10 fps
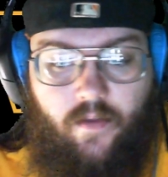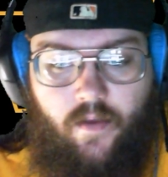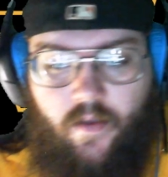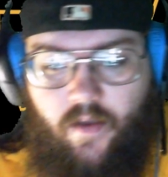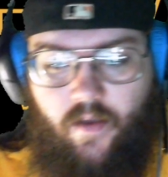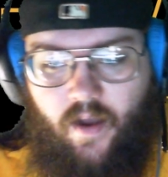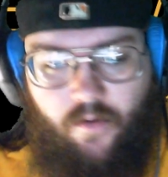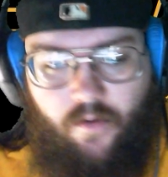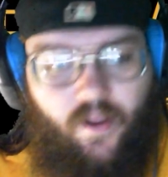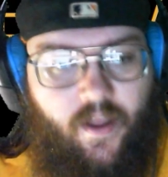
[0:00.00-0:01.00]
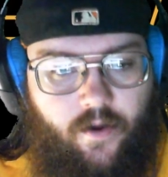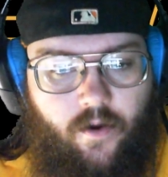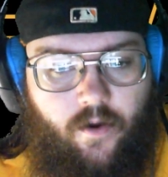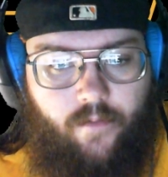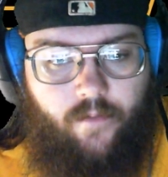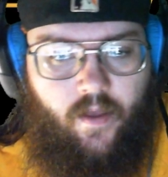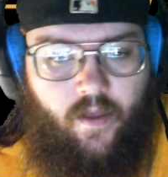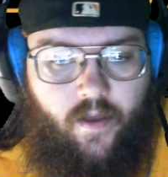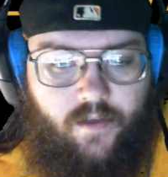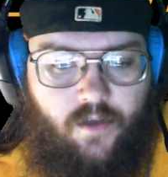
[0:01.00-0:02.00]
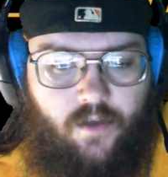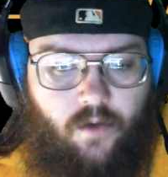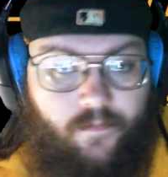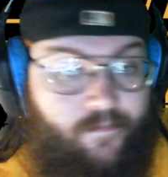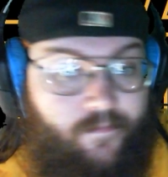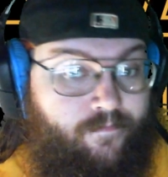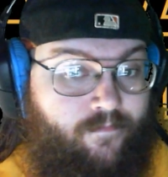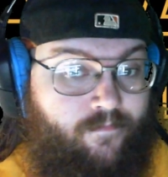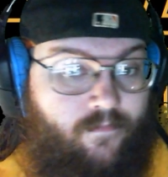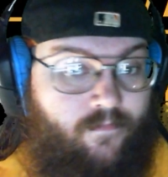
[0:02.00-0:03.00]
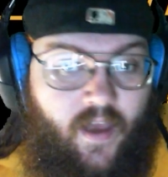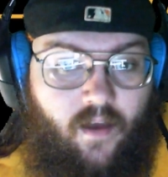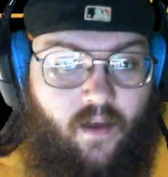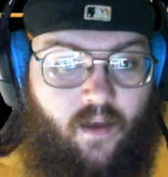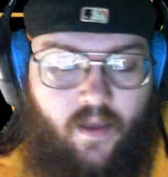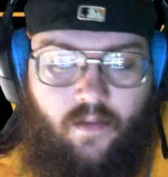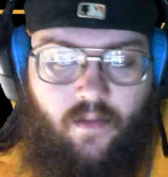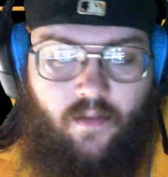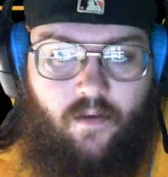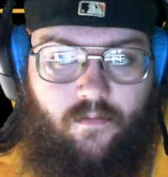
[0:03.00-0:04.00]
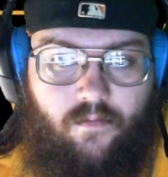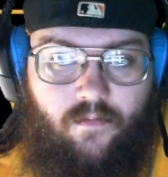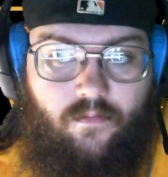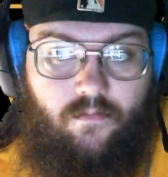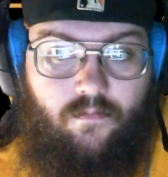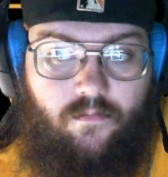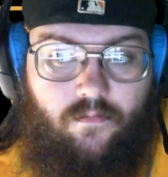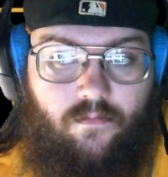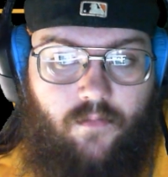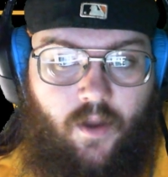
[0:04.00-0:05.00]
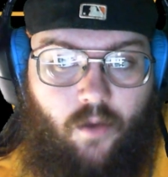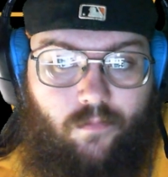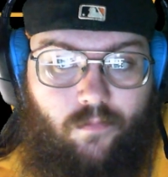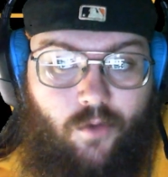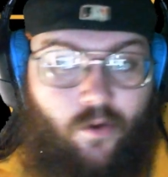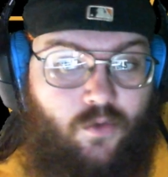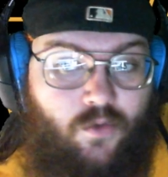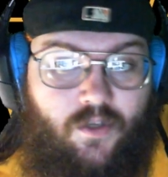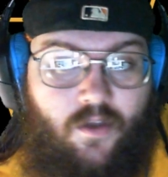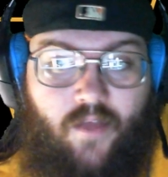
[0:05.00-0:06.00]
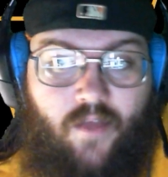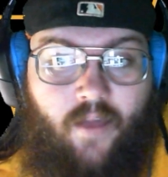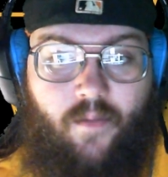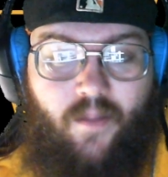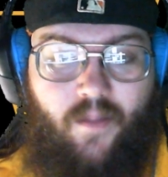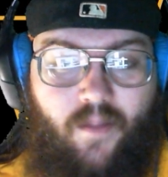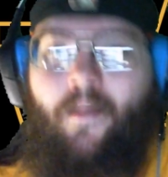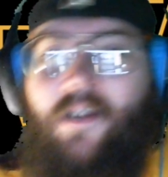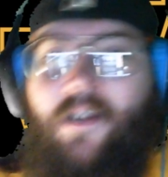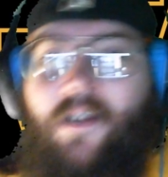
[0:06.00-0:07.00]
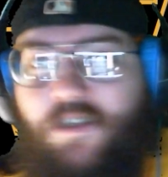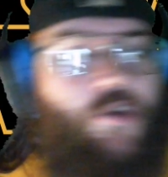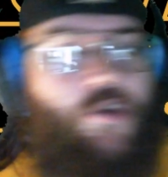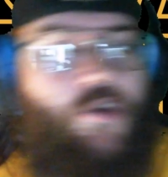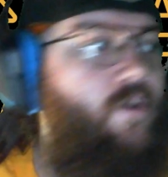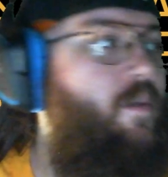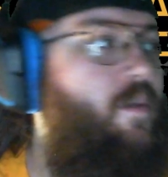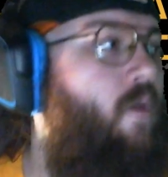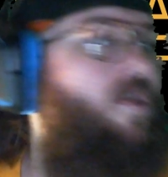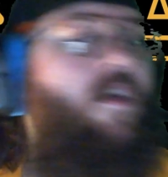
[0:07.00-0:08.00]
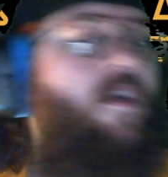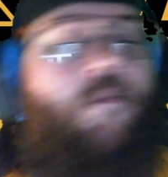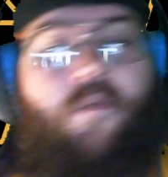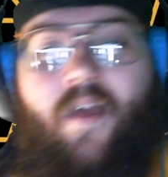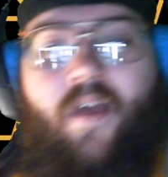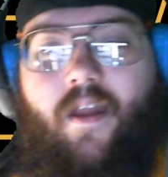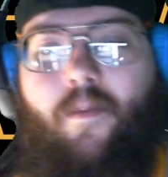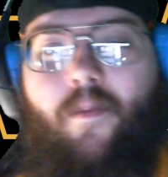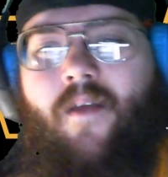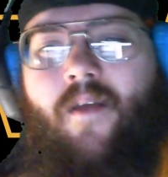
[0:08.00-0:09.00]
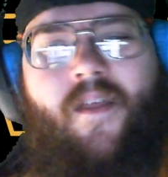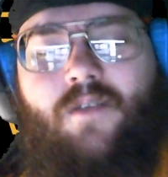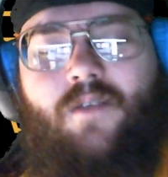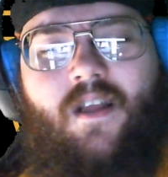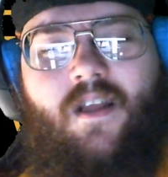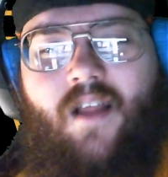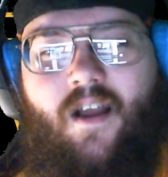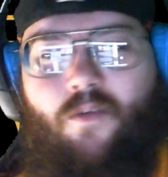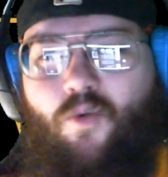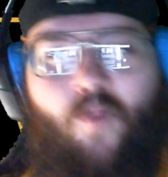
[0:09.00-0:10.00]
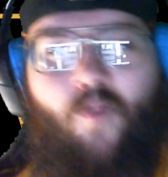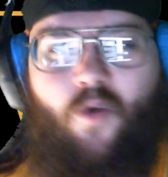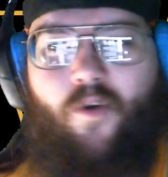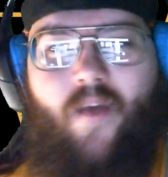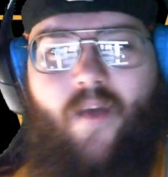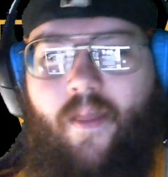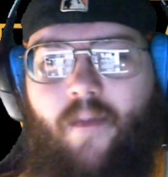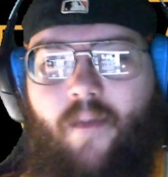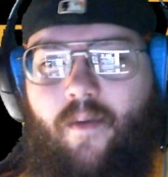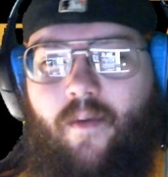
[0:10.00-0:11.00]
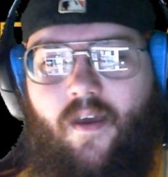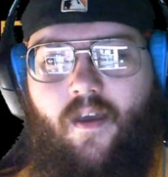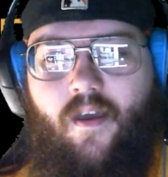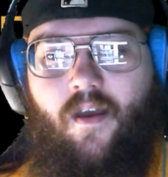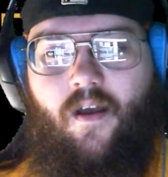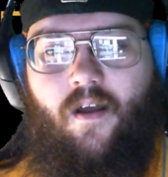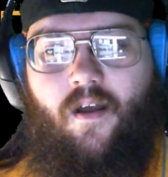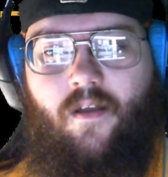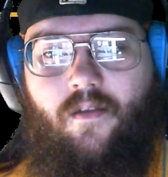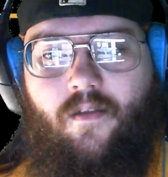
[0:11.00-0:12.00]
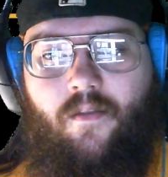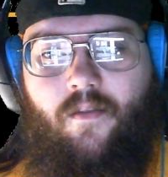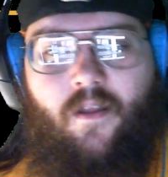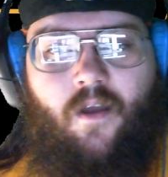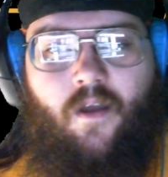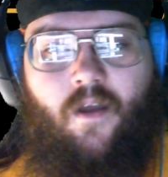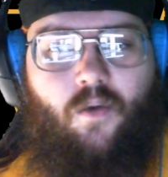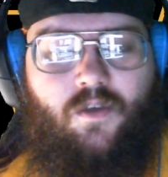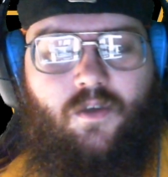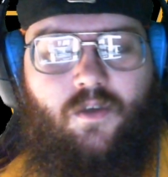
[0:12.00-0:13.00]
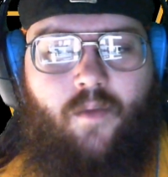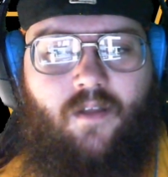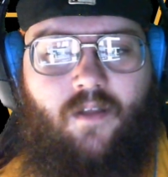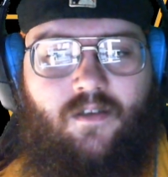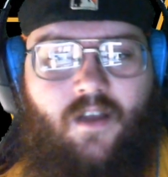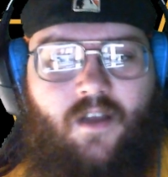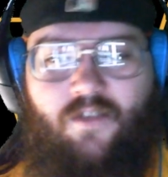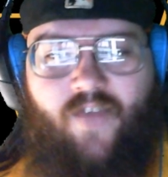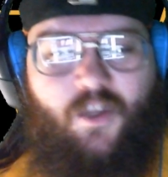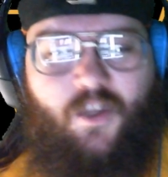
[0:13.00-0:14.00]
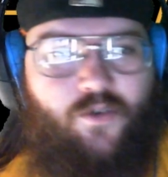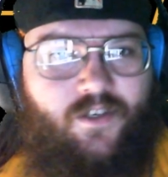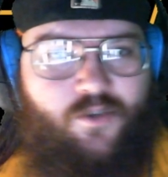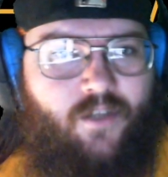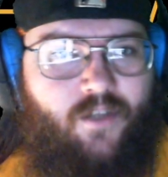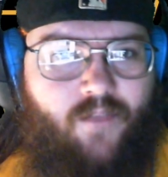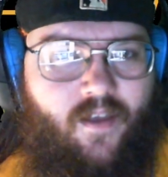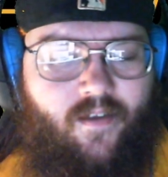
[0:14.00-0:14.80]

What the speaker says: I really like her. So, yeah, and who knows what they could be playing. I mean, I'm just so curious about what they could be playing. I mean, I think there was like a rumor going around that maybe Lupita Nyong'o was going to be Lassad's Ventress or something,